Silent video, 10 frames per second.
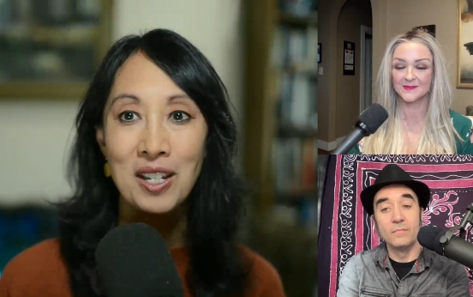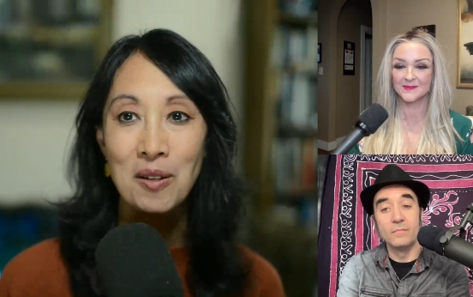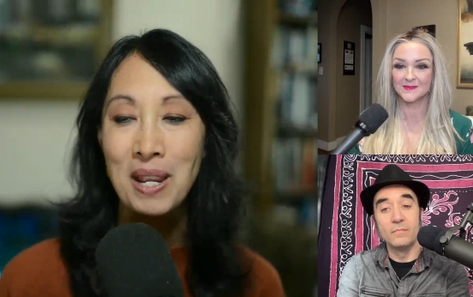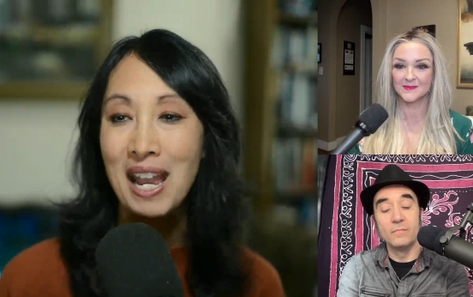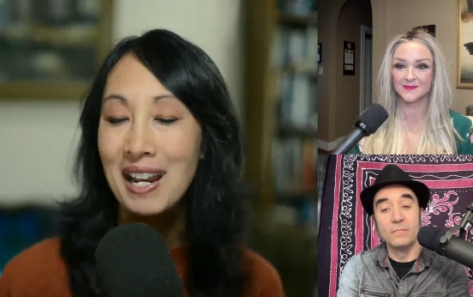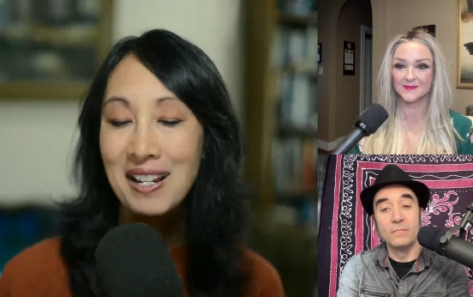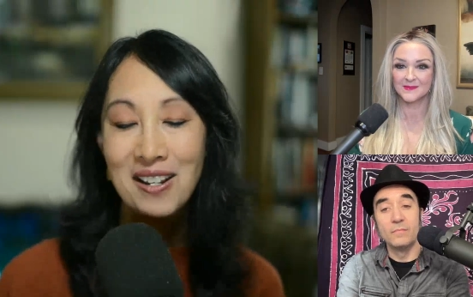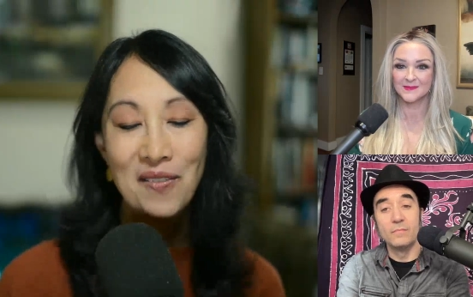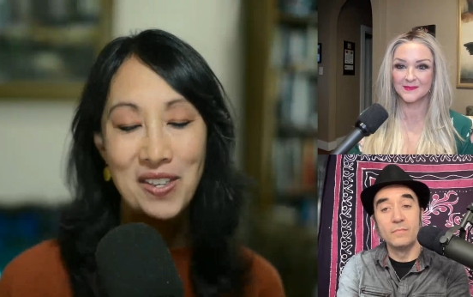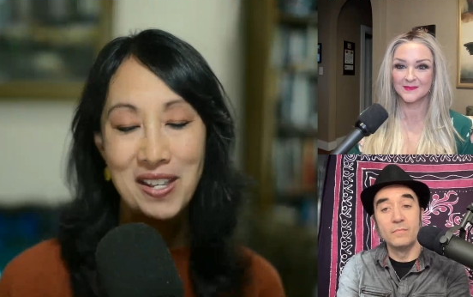Speaker 1: could be any
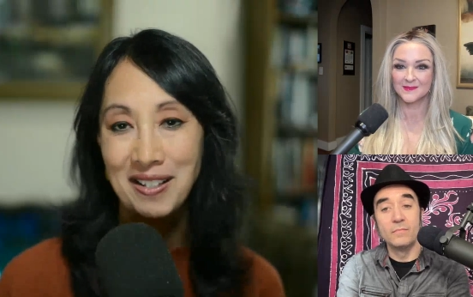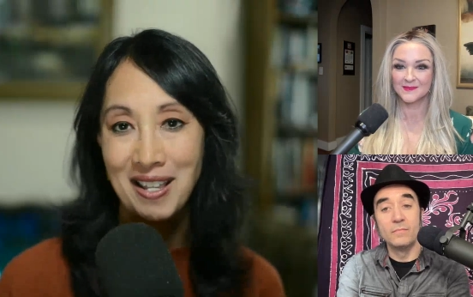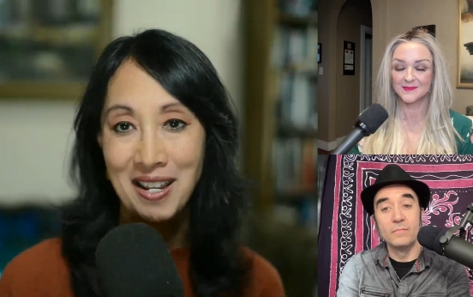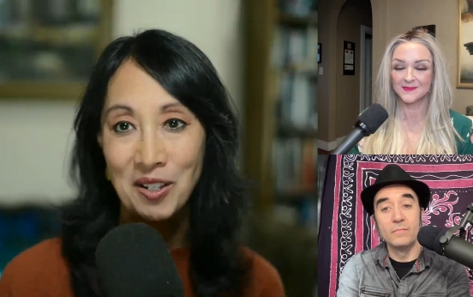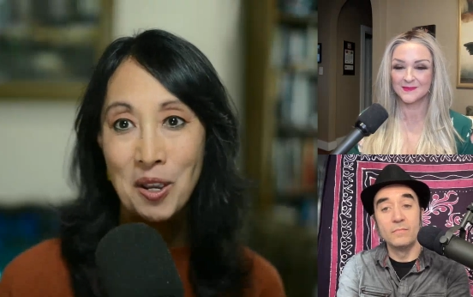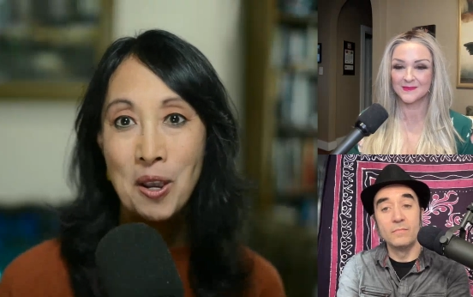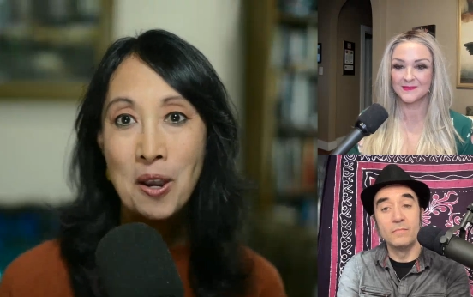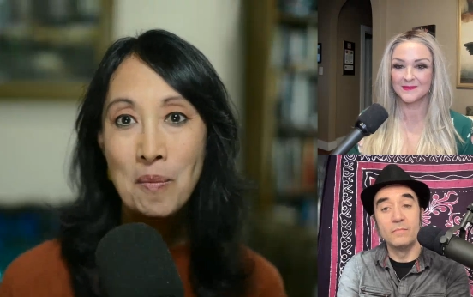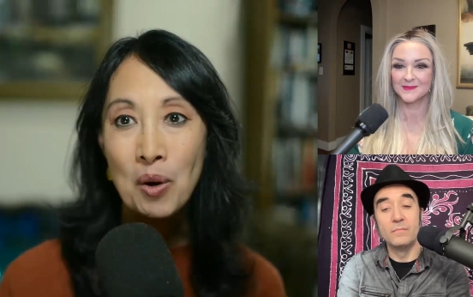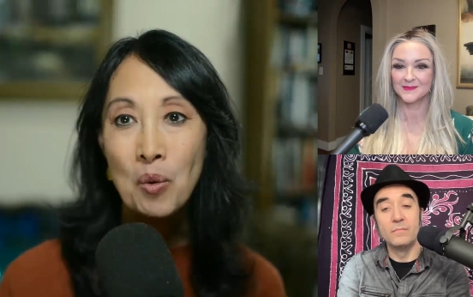of these things,
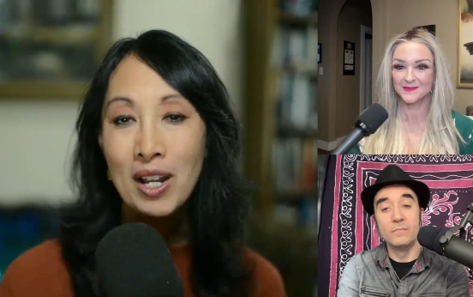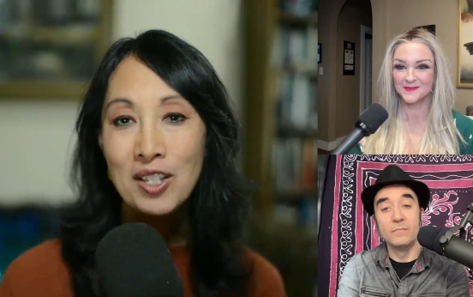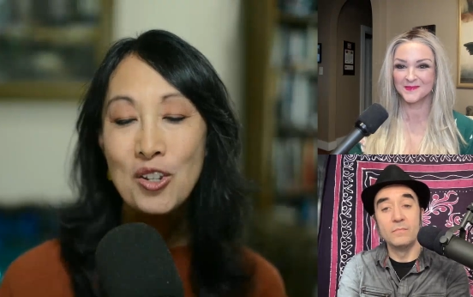but what's